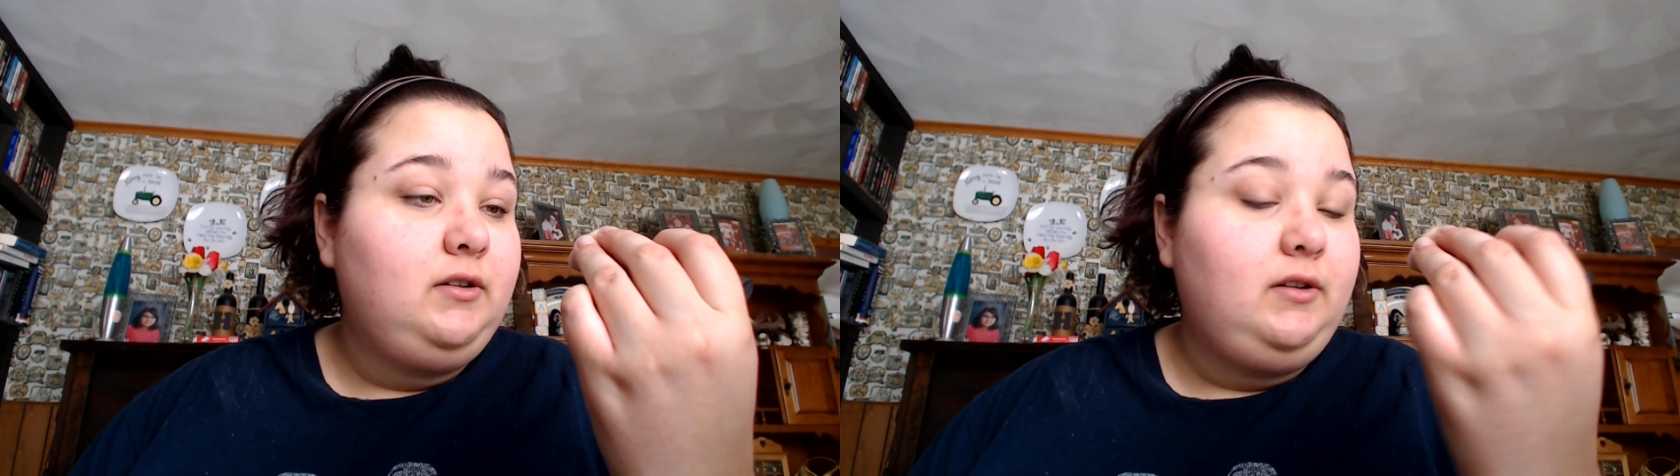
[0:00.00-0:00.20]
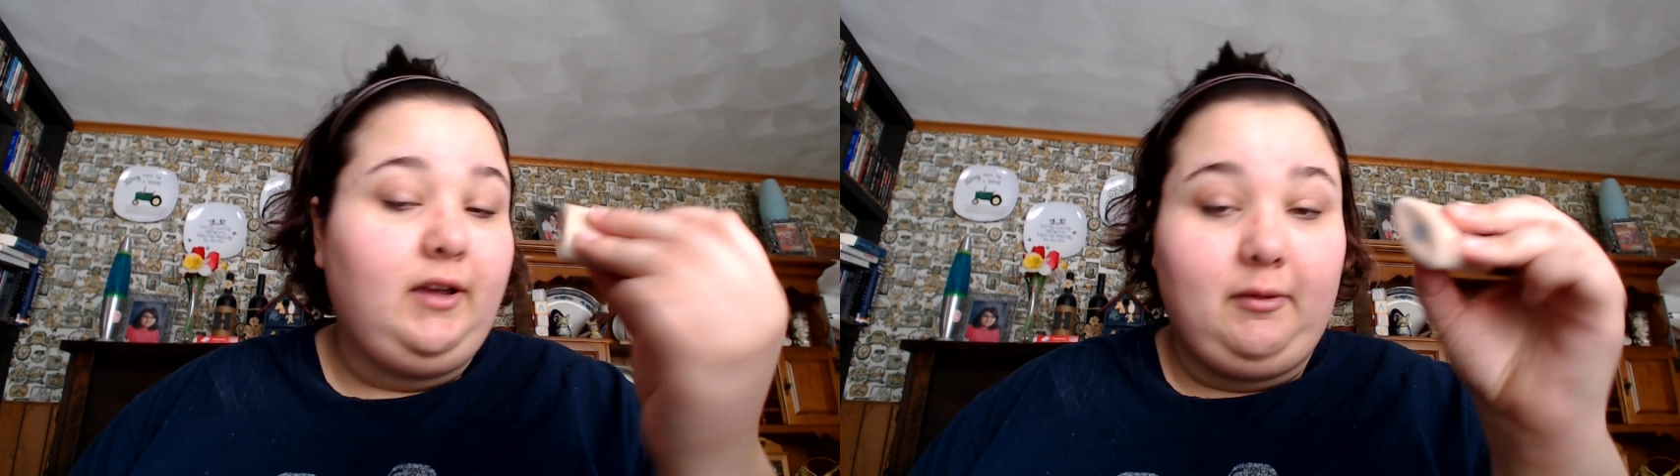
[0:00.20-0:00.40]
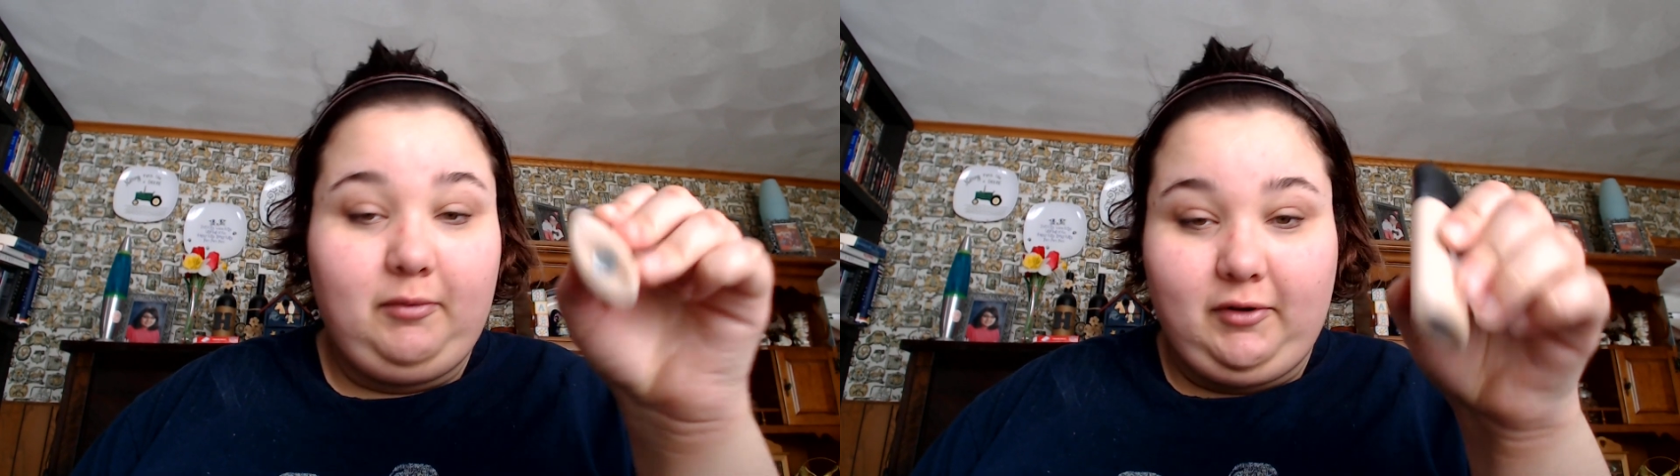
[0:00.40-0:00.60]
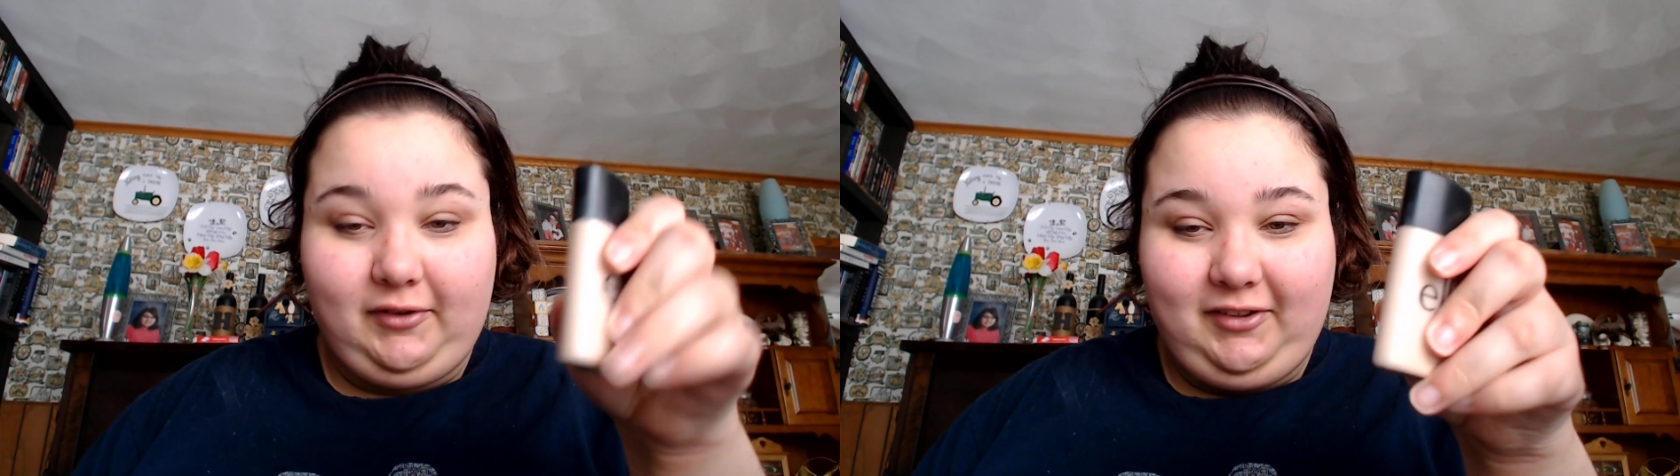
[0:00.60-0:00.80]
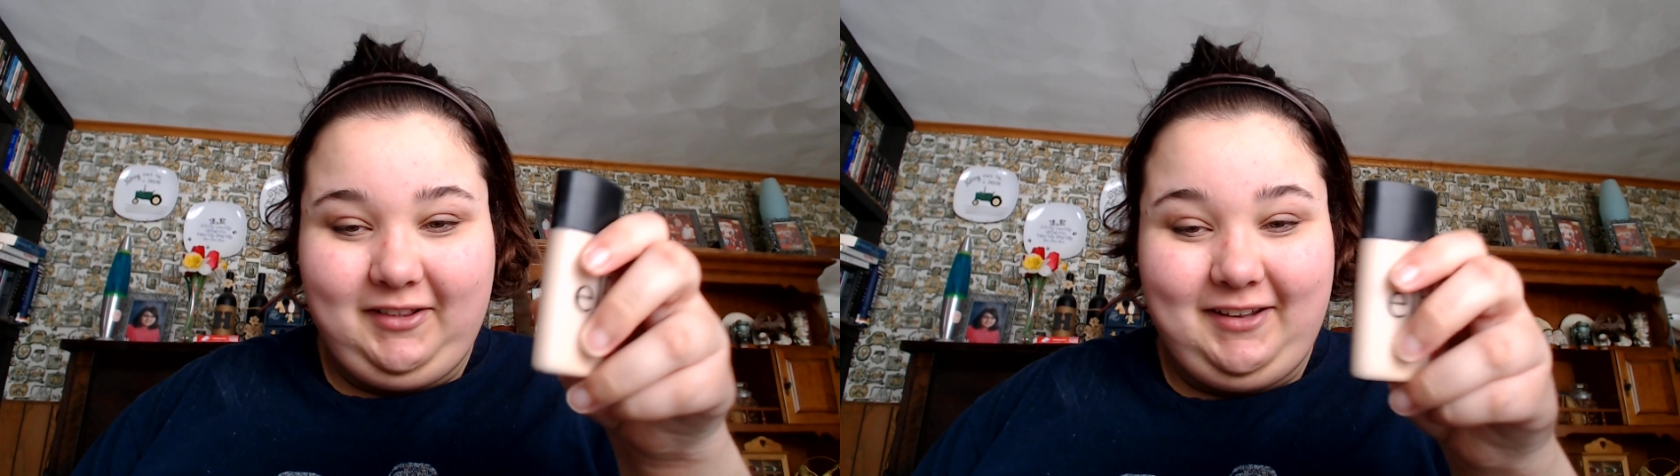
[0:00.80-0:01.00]
Yeah,
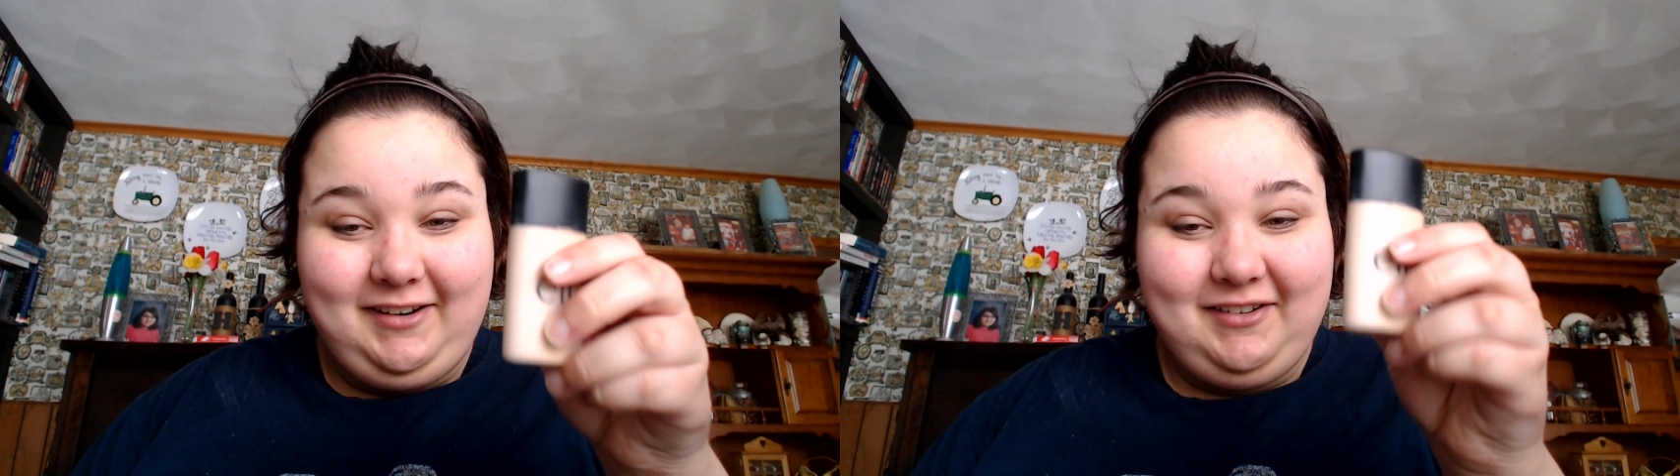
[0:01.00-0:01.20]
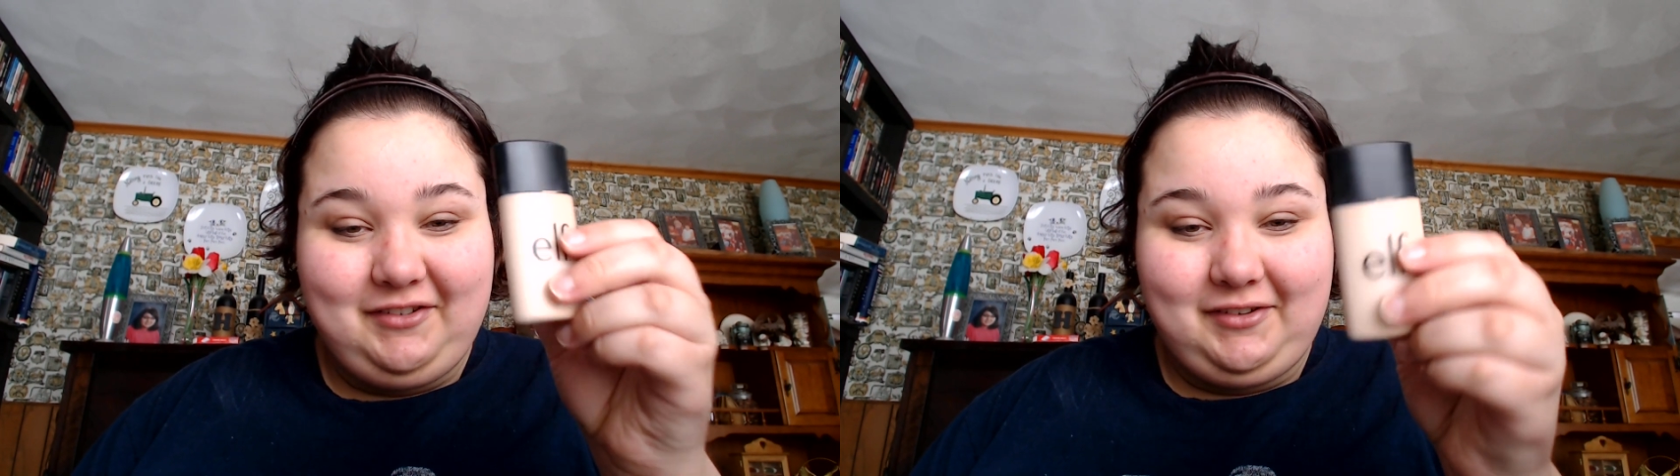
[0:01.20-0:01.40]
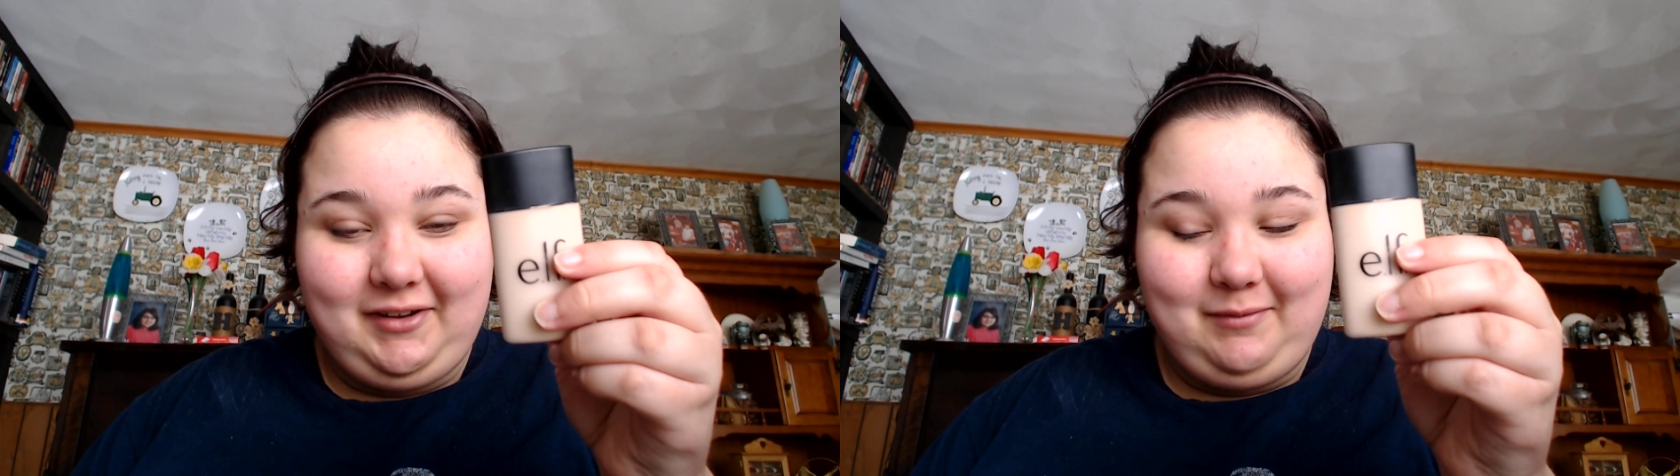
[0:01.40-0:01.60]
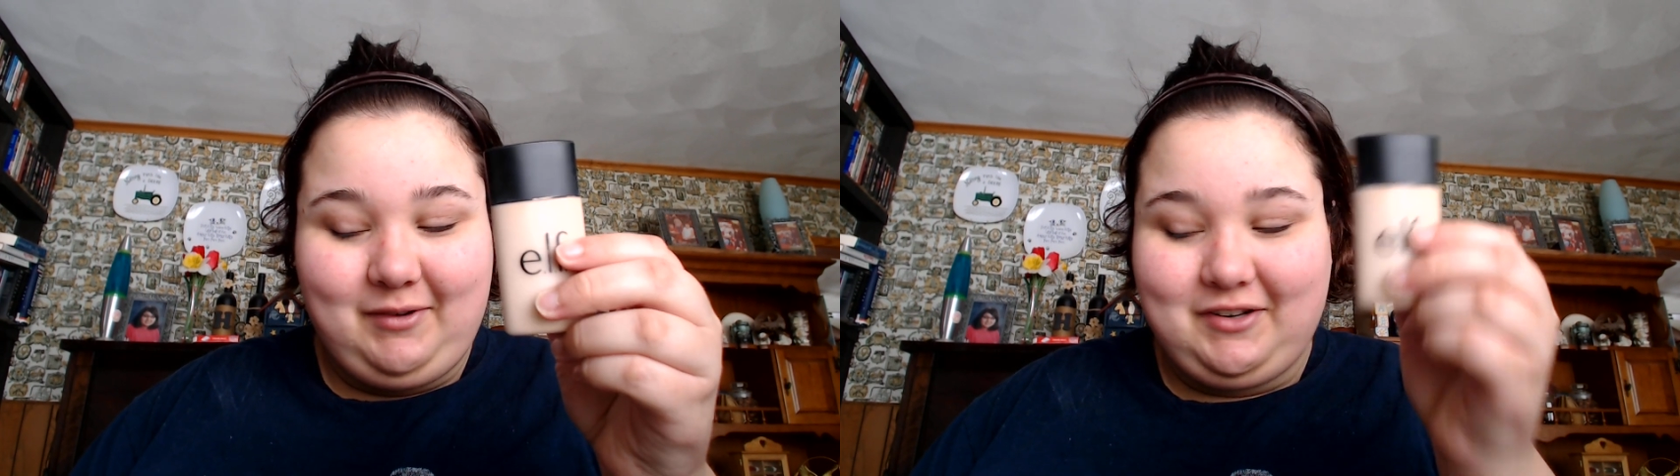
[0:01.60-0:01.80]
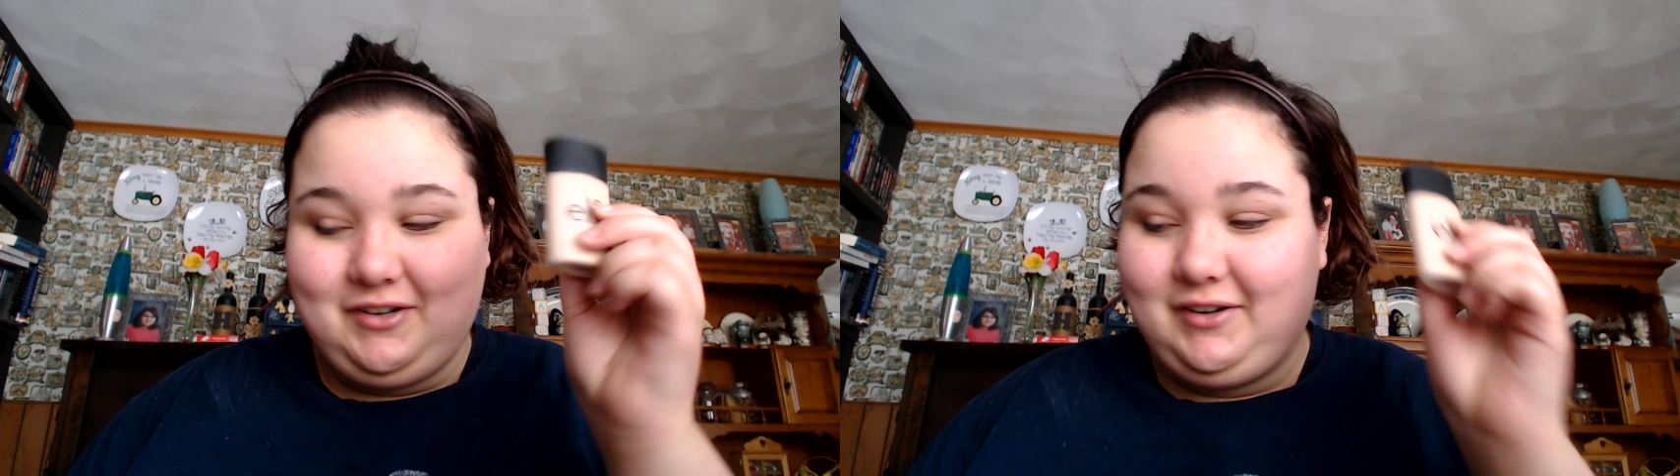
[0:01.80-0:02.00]
Porcelain, just had to make
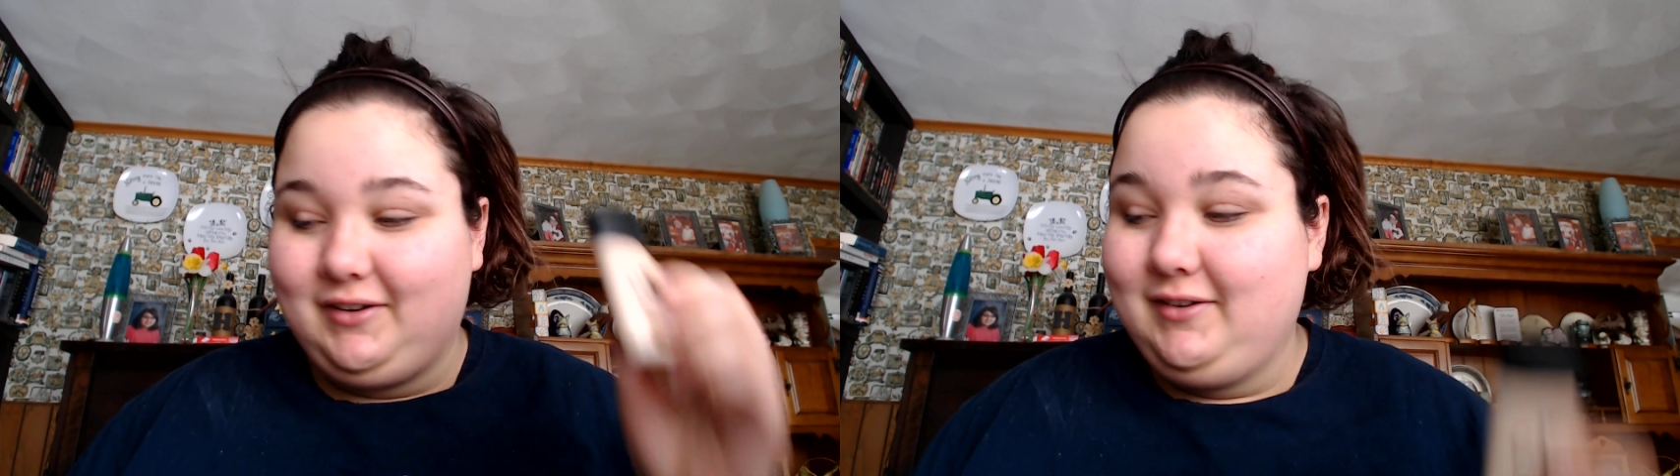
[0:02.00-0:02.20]
sure.